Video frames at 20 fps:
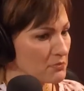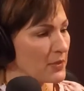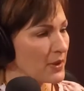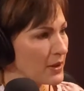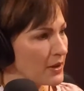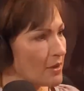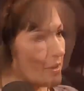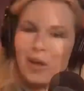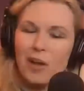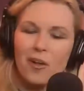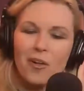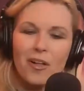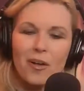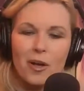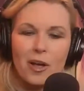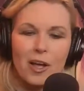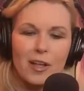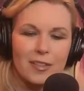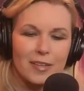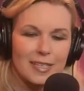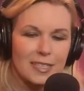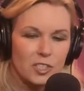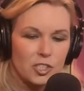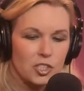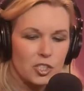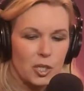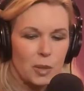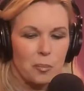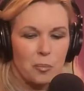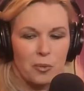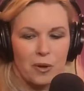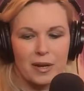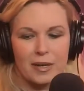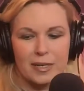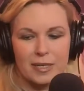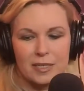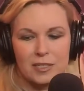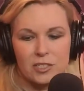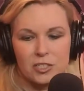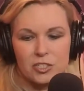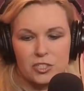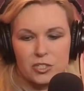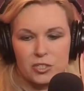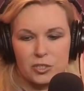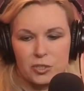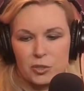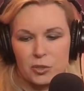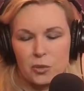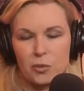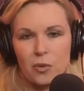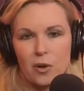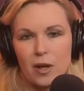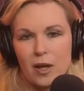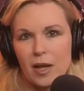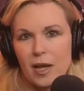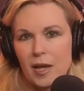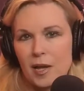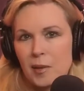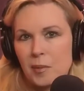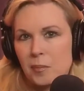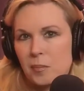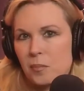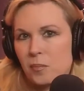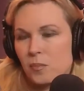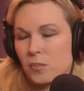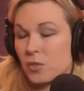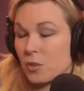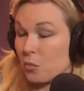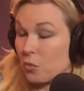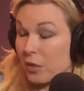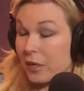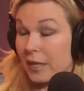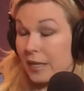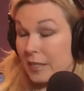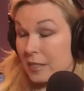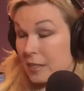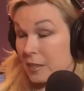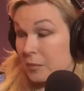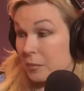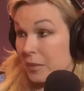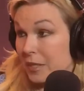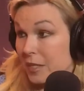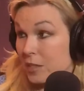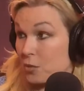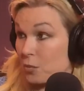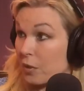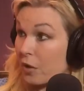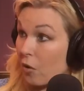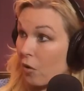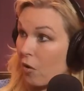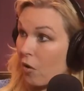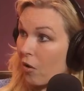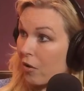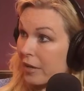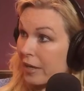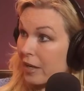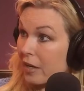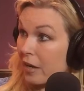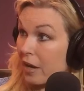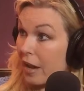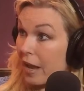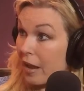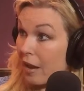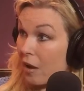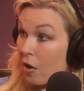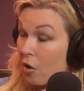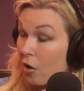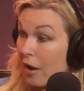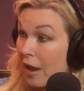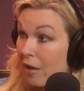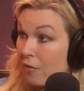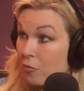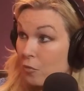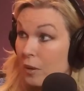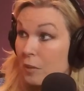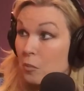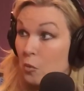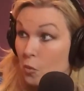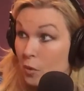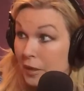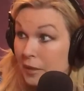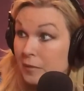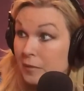Well, let's jump right into some readings because we are already at our halfway point.